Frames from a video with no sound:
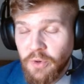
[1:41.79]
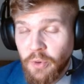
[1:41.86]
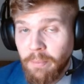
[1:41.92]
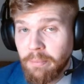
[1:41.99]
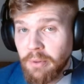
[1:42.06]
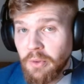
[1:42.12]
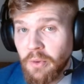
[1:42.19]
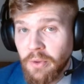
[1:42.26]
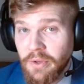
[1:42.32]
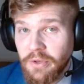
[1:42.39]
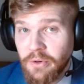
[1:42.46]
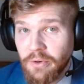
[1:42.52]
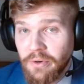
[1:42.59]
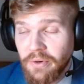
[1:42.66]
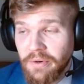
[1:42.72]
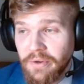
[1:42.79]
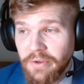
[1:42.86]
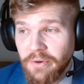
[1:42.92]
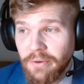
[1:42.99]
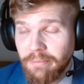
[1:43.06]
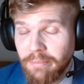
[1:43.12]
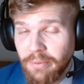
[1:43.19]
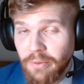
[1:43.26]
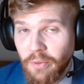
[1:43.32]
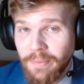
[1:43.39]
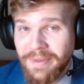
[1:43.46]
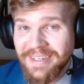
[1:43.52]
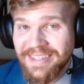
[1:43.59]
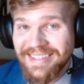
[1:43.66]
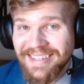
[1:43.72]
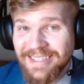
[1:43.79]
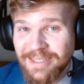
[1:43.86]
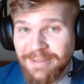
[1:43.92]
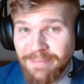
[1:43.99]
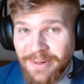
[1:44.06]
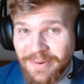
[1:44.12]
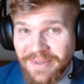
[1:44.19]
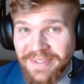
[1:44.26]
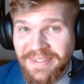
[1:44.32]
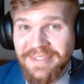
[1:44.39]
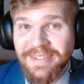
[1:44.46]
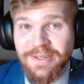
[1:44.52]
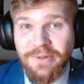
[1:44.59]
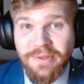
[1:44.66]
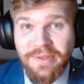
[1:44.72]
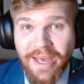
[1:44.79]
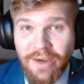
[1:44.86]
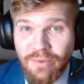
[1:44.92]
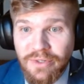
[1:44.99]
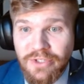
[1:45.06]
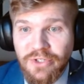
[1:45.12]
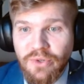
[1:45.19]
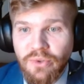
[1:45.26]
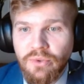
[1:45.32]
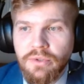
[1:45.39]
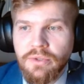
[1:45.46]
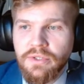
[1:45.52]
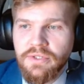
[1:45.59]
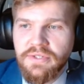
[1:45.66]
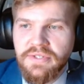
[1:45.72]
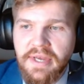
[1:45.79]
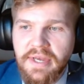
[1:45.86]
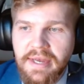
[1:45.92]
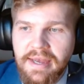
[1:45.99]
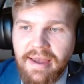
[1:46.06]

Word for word: your employ your your employment experience, your language scores,